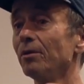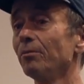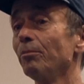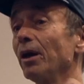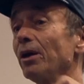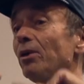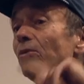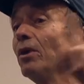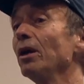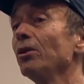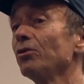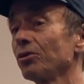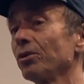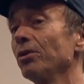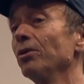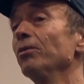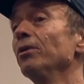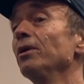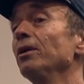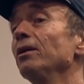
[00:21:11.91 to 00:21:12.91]
by
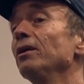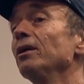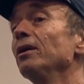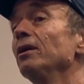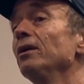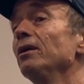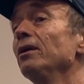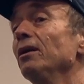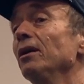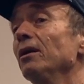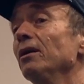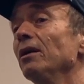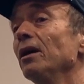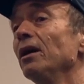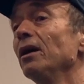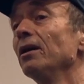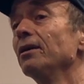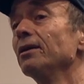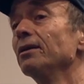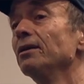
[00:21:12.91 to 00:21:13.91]
UNESCO in
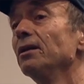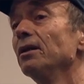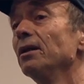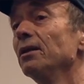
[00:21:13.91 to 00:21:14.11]
their